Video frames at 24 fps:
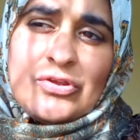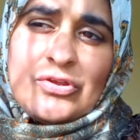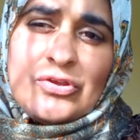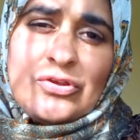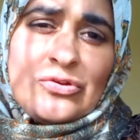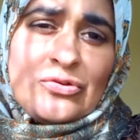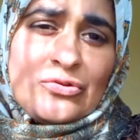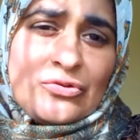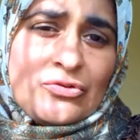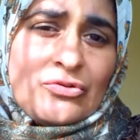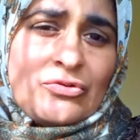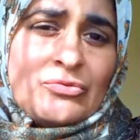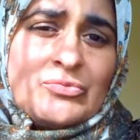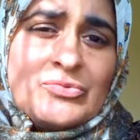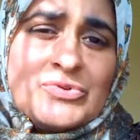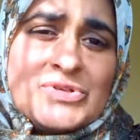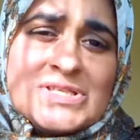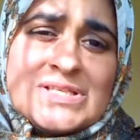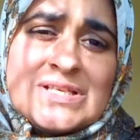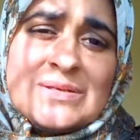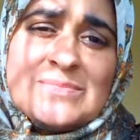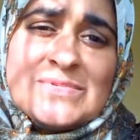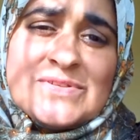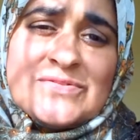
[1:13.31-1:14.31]
your
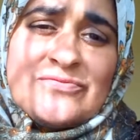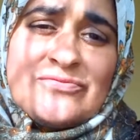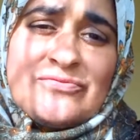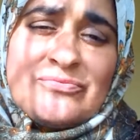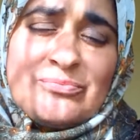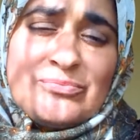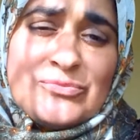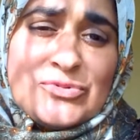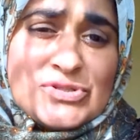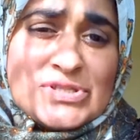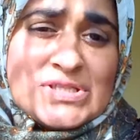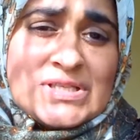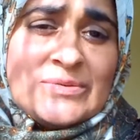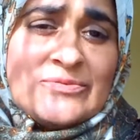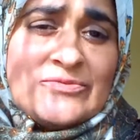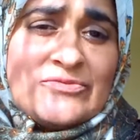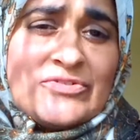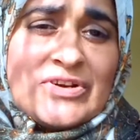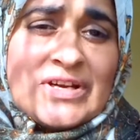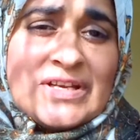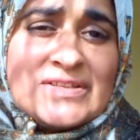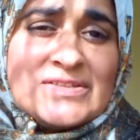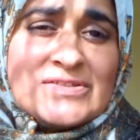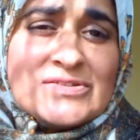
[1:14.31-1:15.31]
Muslim
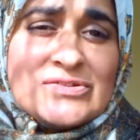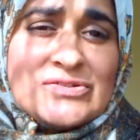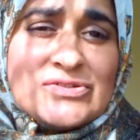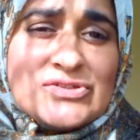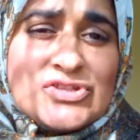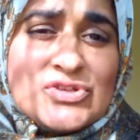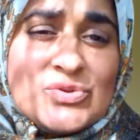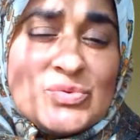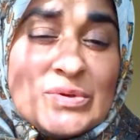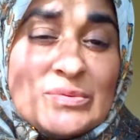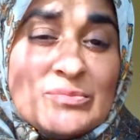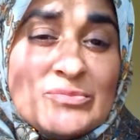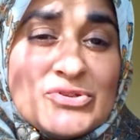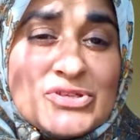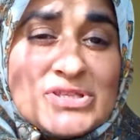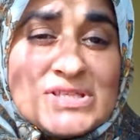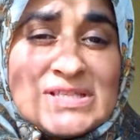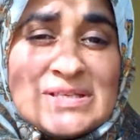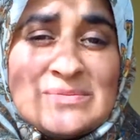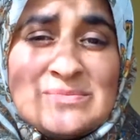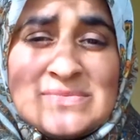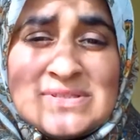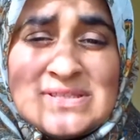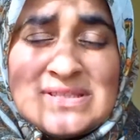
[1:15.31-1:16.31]
friends because you were
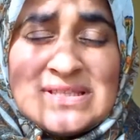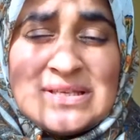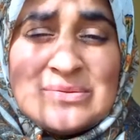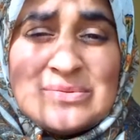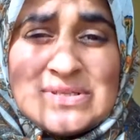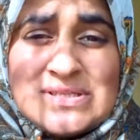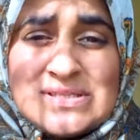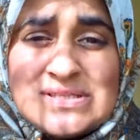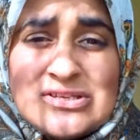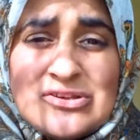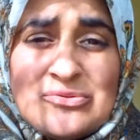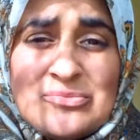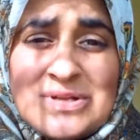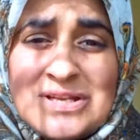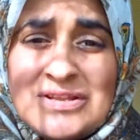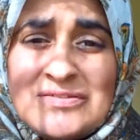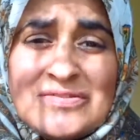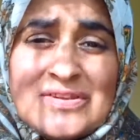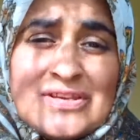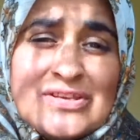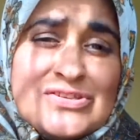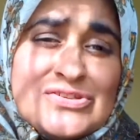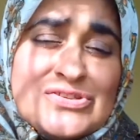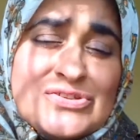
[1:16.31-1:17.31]
Muslim, and there were so many
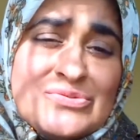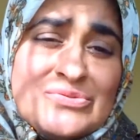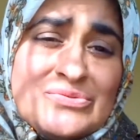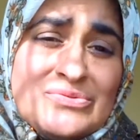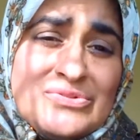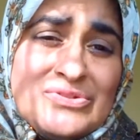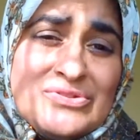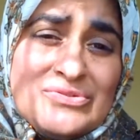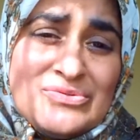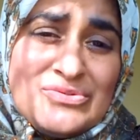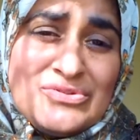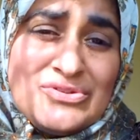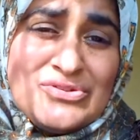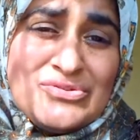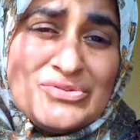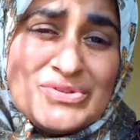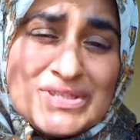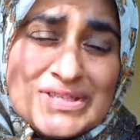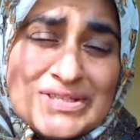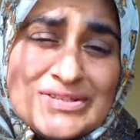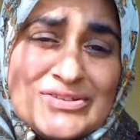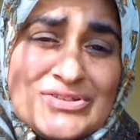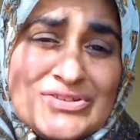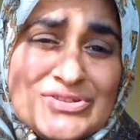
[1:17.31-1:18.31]
things you
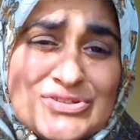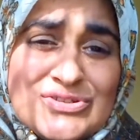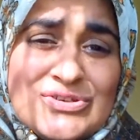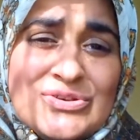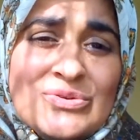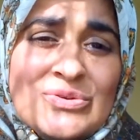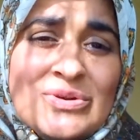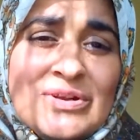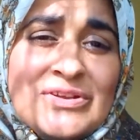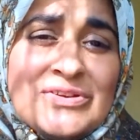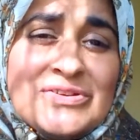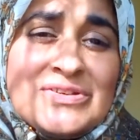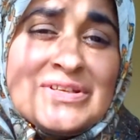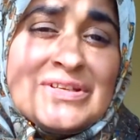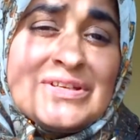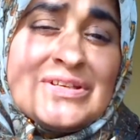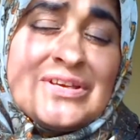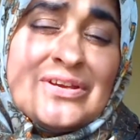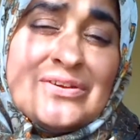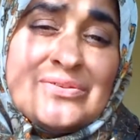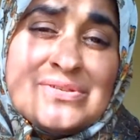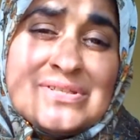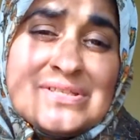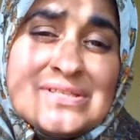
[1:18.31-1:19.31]
didn't do. Like, you
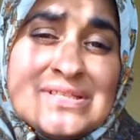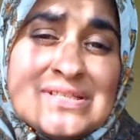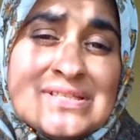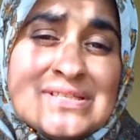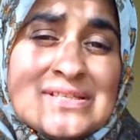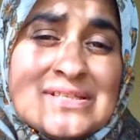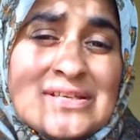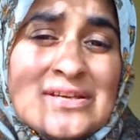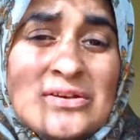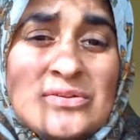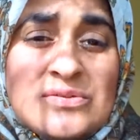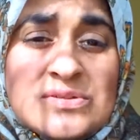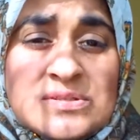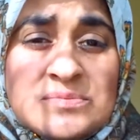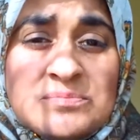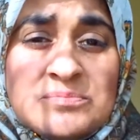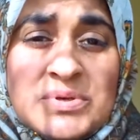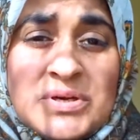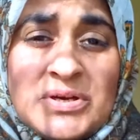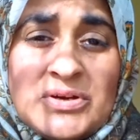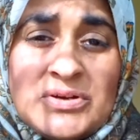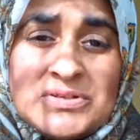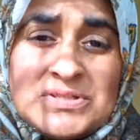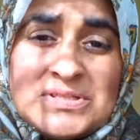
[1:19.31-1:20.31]
didn't go to discos
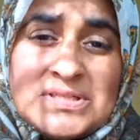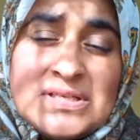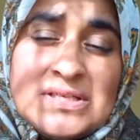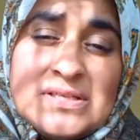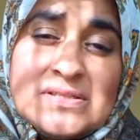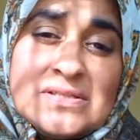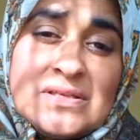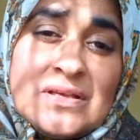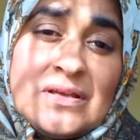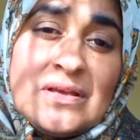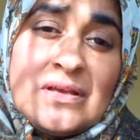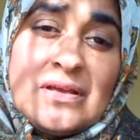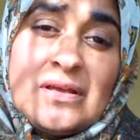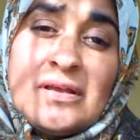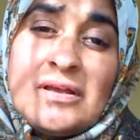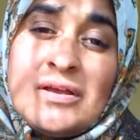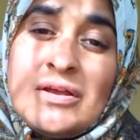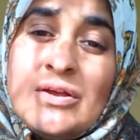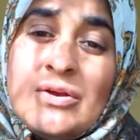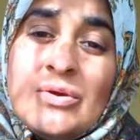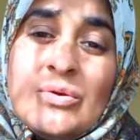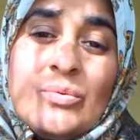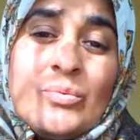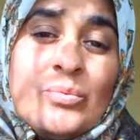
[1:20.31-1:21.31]
and parties.
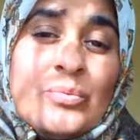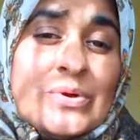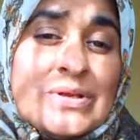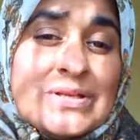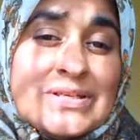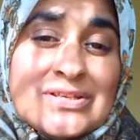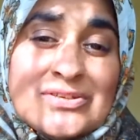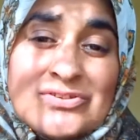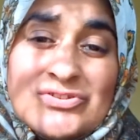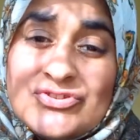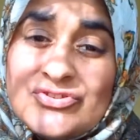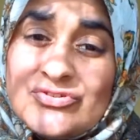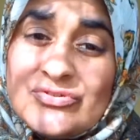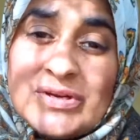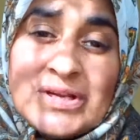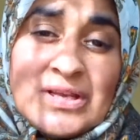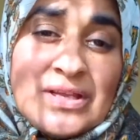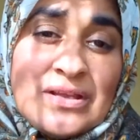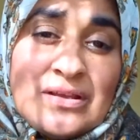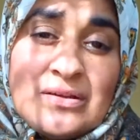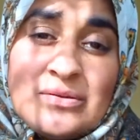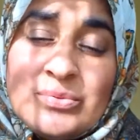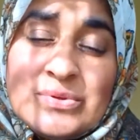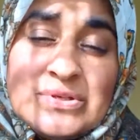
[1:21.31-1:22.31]
We didn't
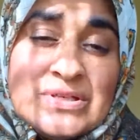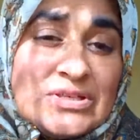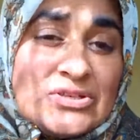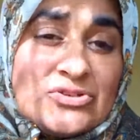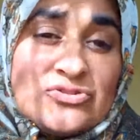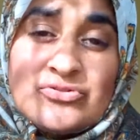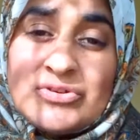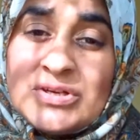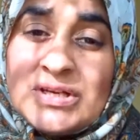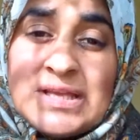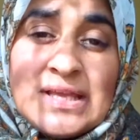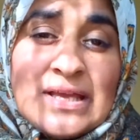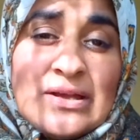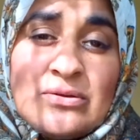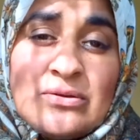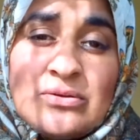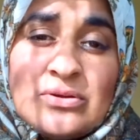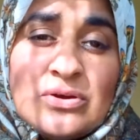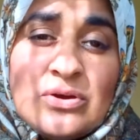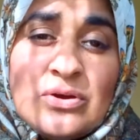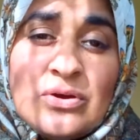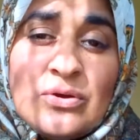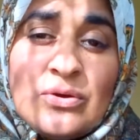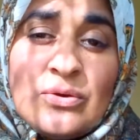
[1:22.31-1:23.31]
drink
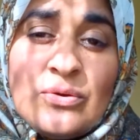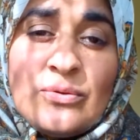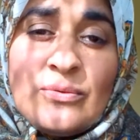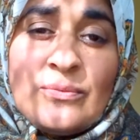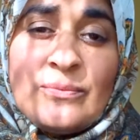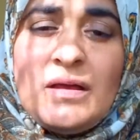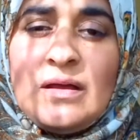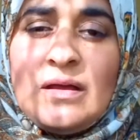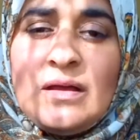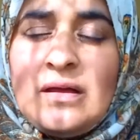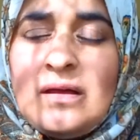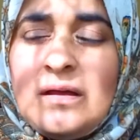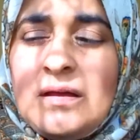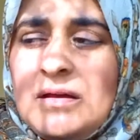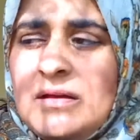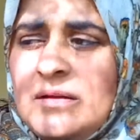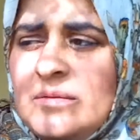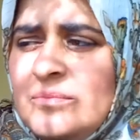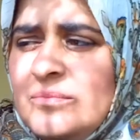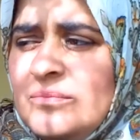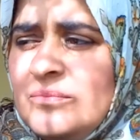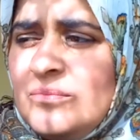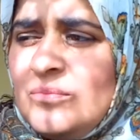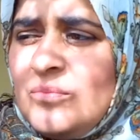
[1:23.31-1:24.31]
alcohol.
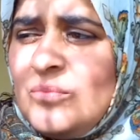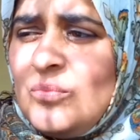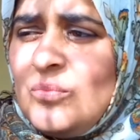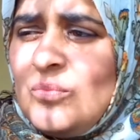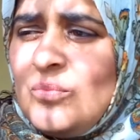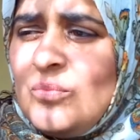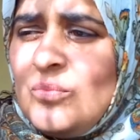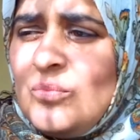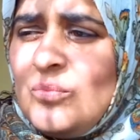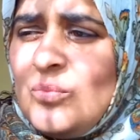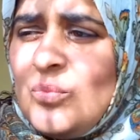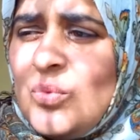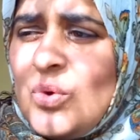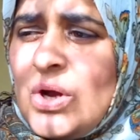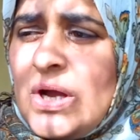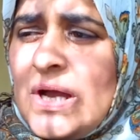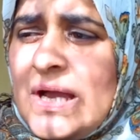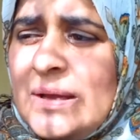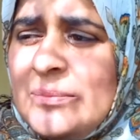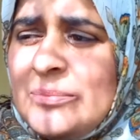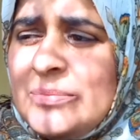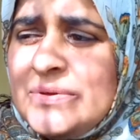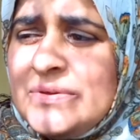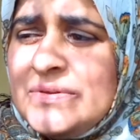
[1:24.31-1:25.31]
What
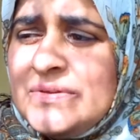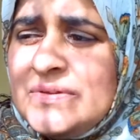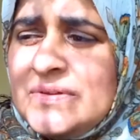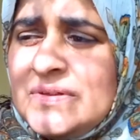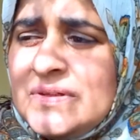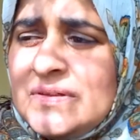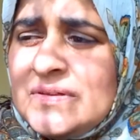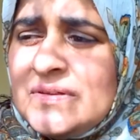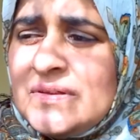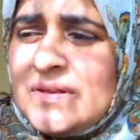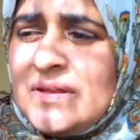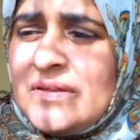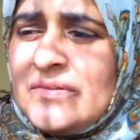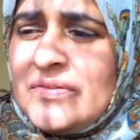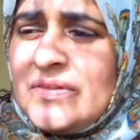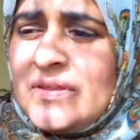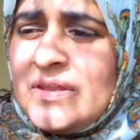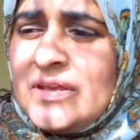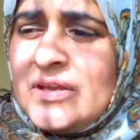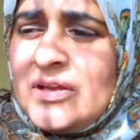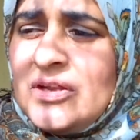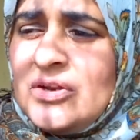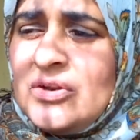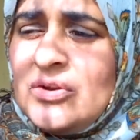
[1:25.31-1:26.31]
happened is, I
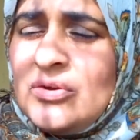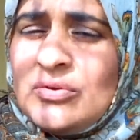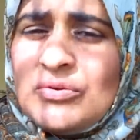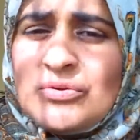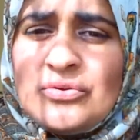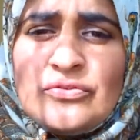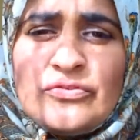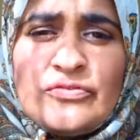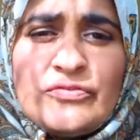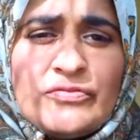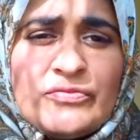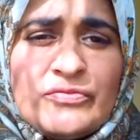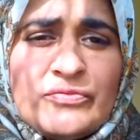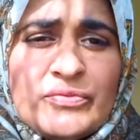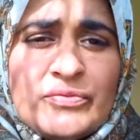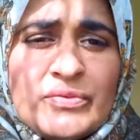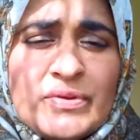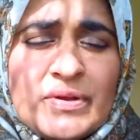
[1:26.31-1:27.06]
think a lot of